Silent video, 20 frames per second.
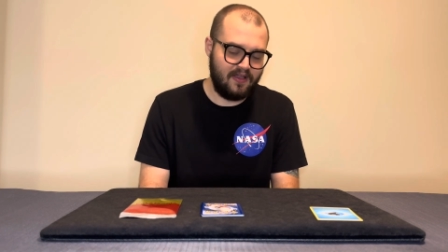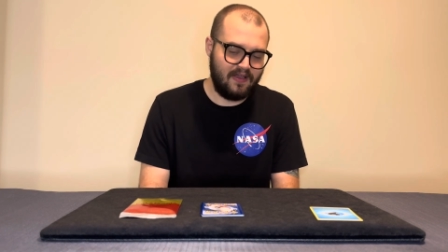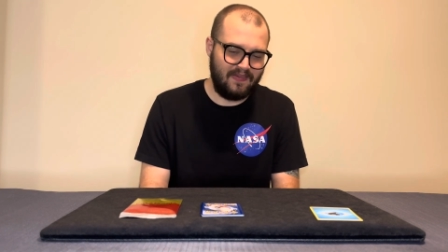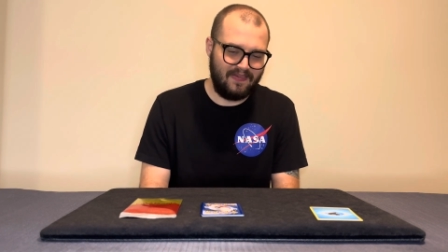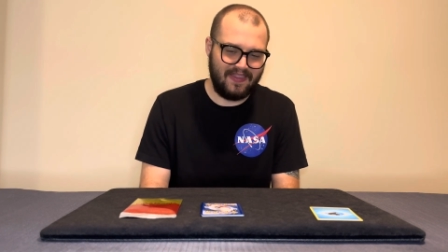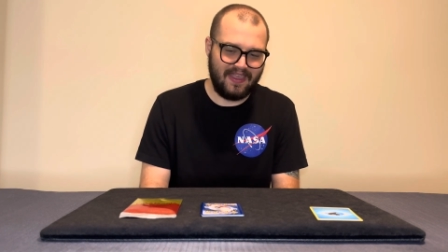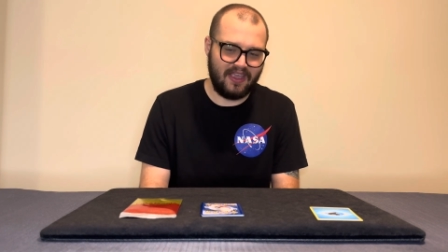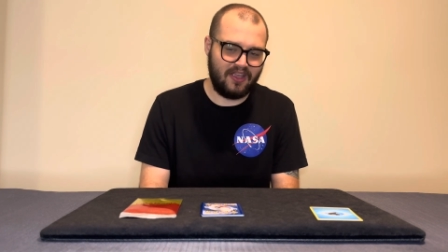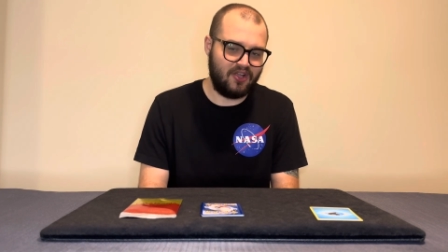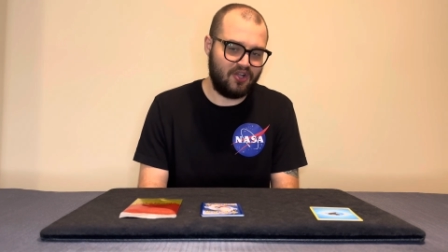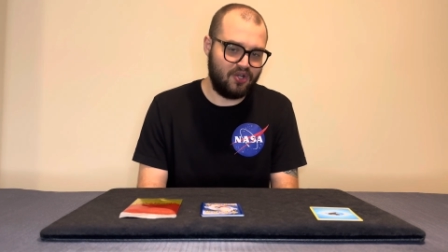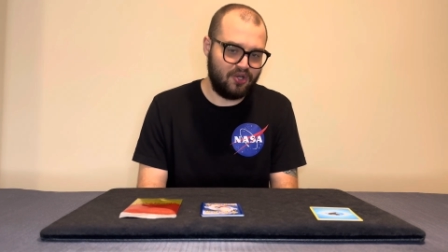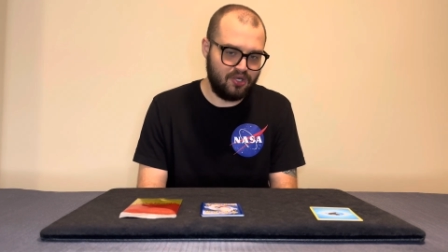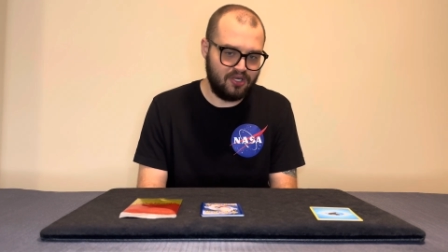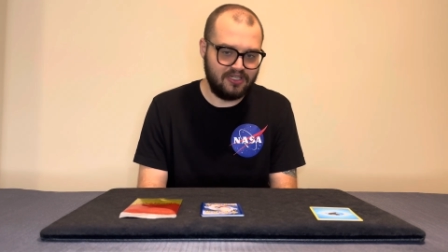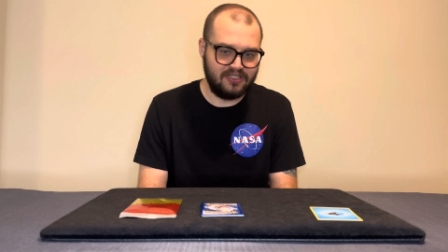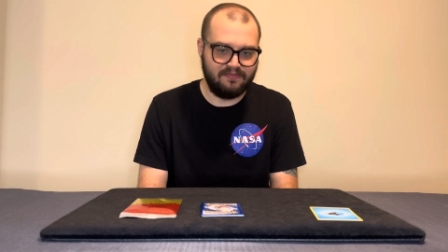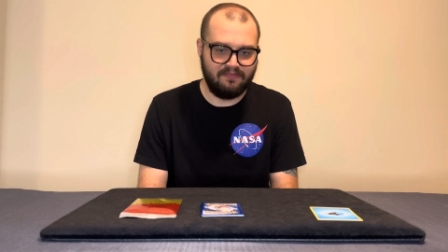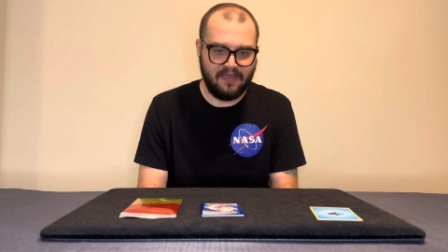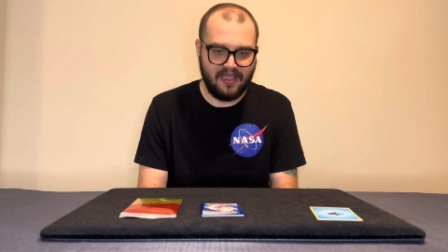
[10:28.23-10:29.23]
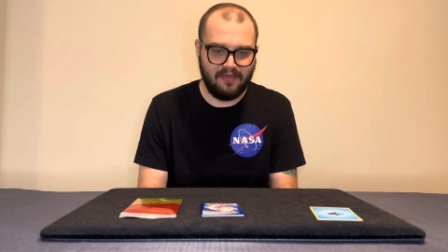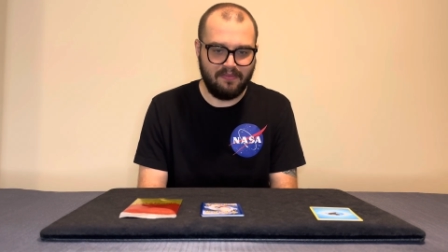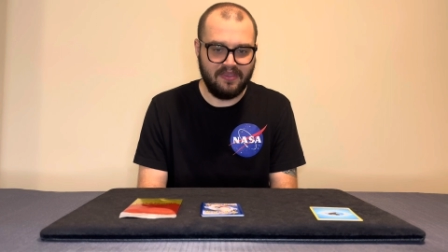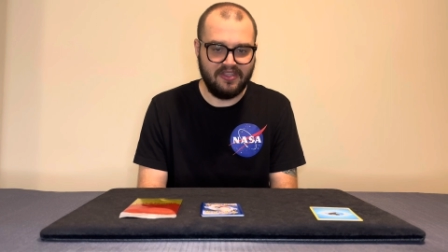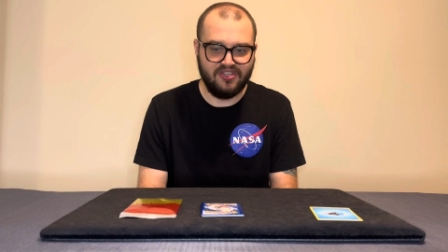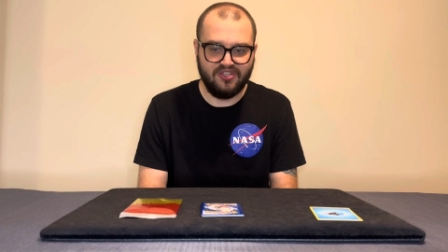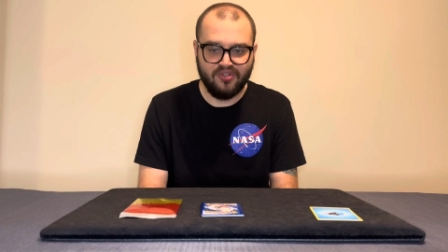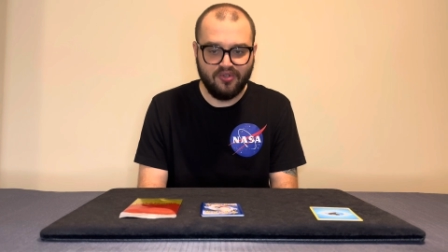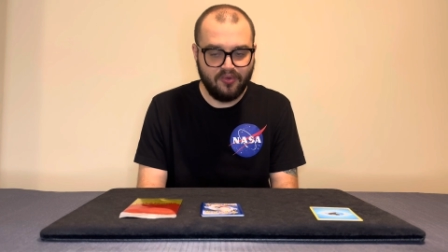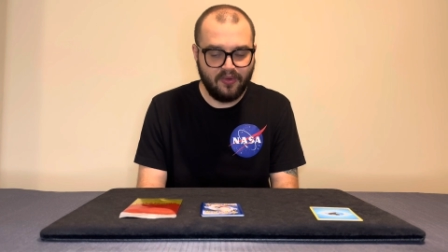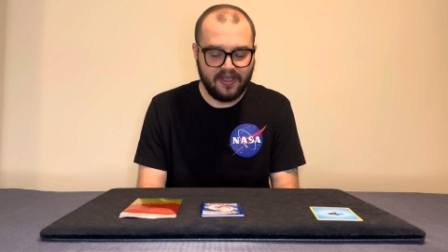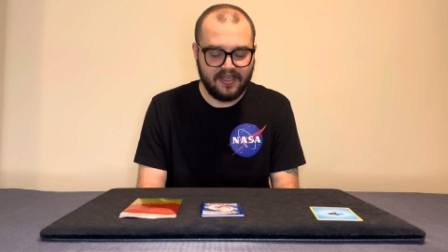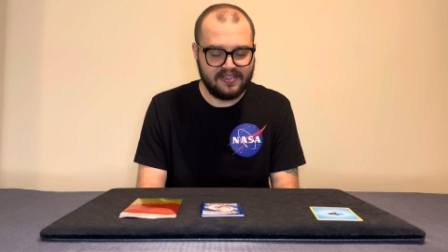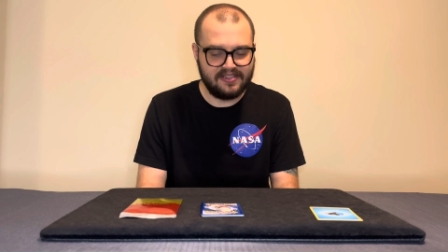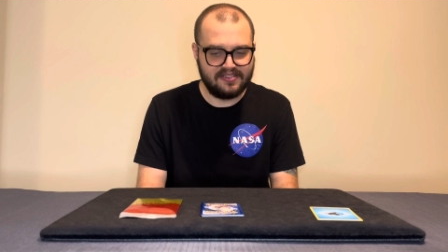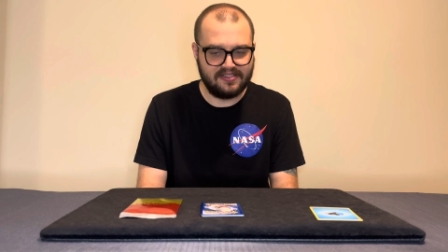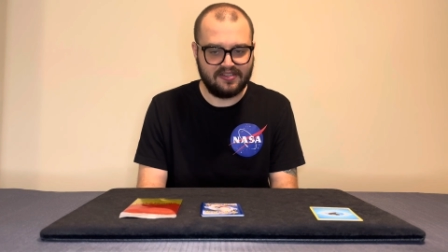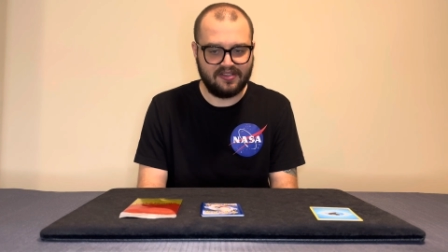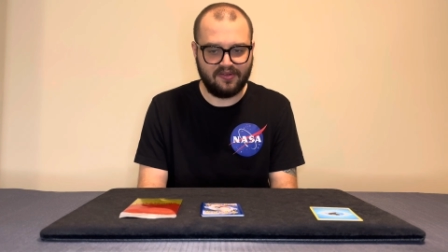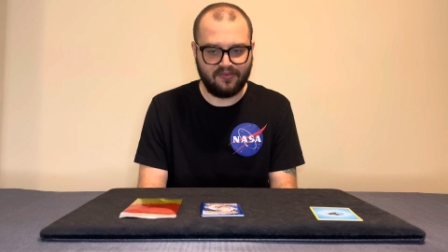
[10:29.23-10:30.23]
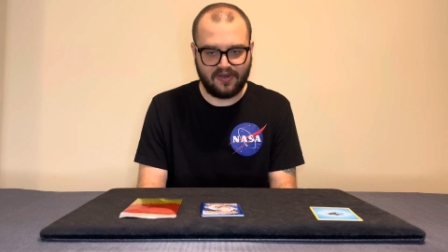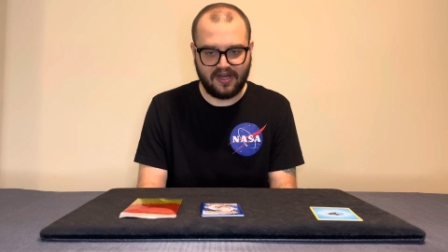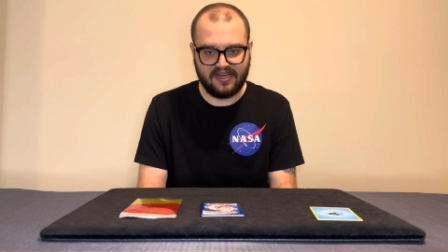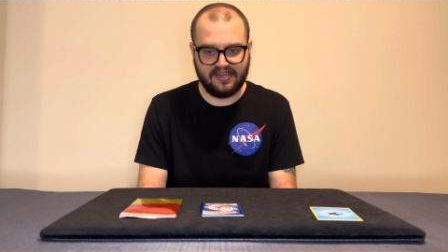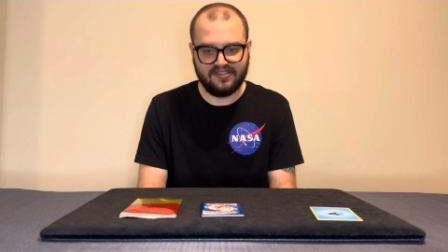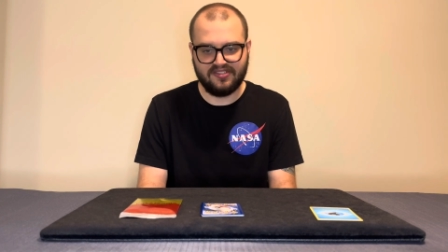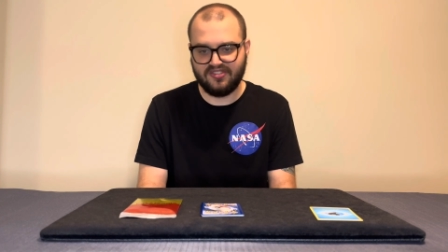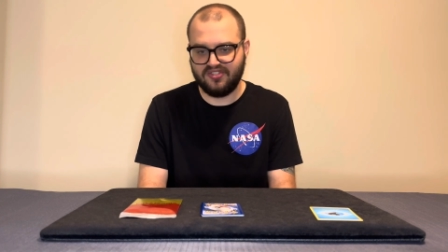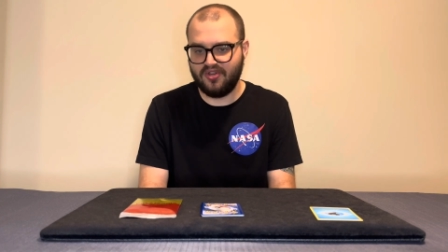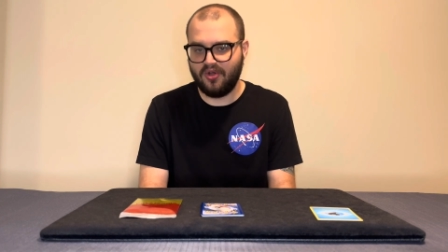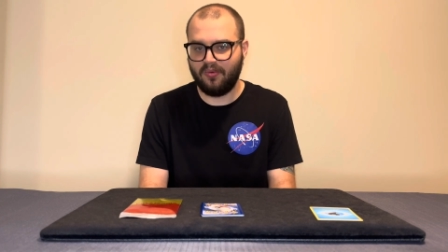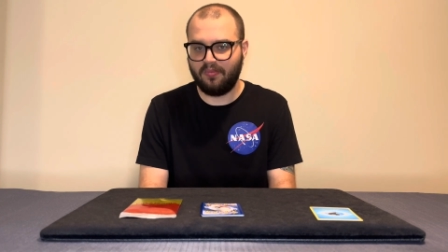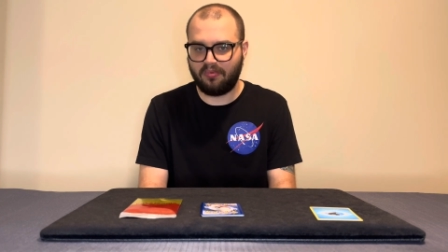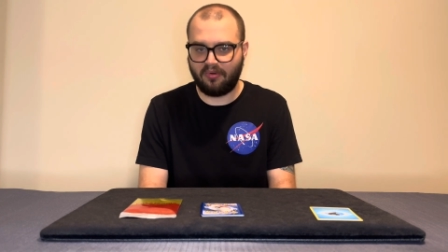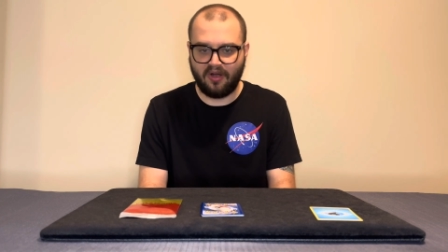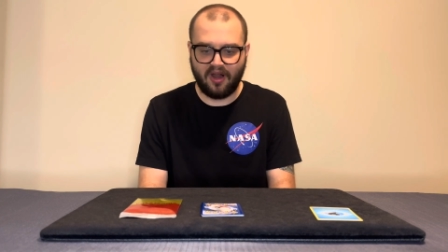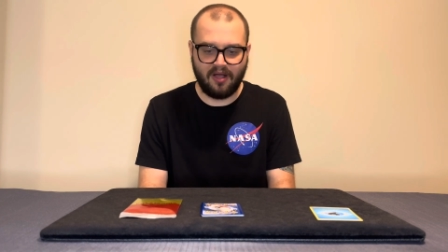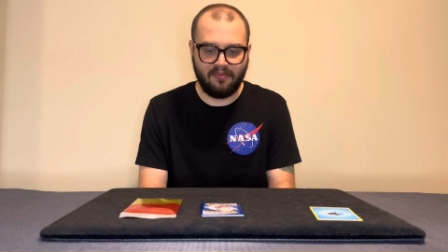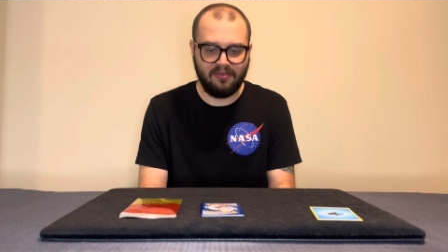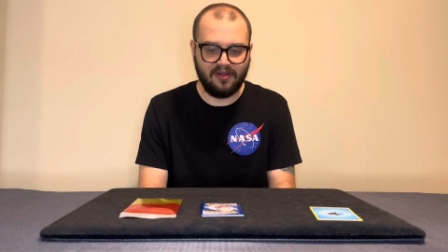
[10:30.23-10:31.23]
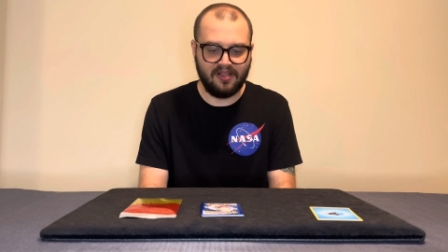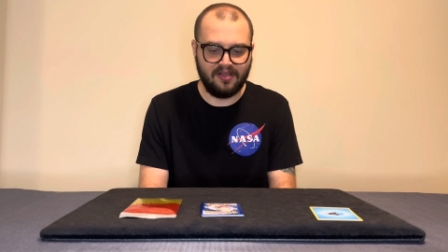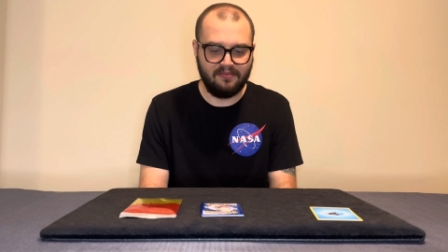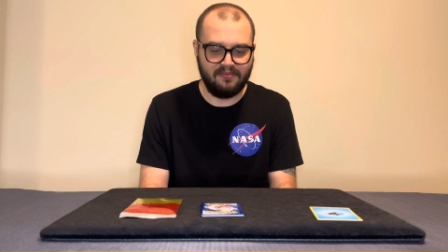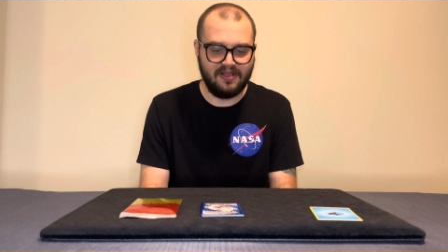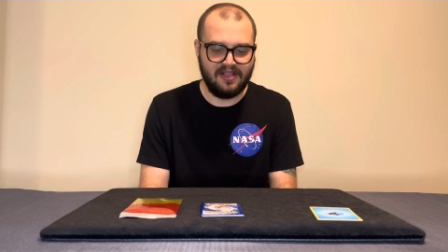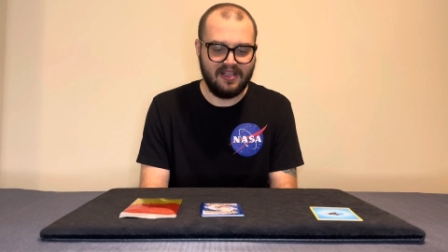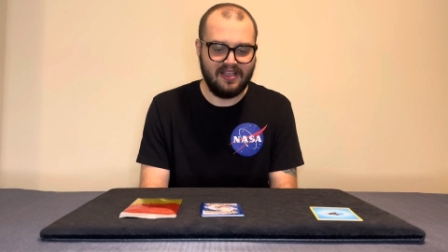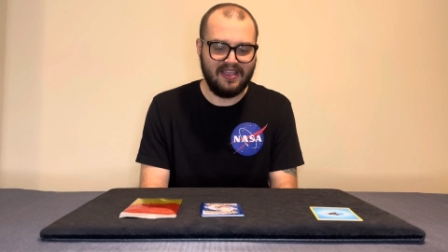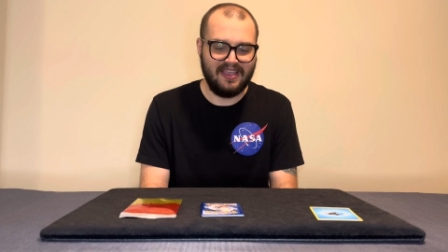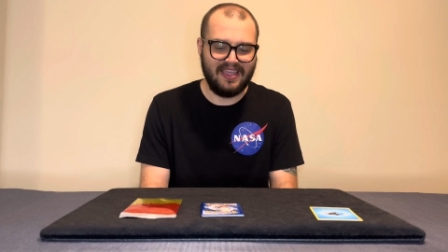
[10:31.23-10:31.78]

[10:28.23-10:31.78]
they could maybe do it, right? It's no problem.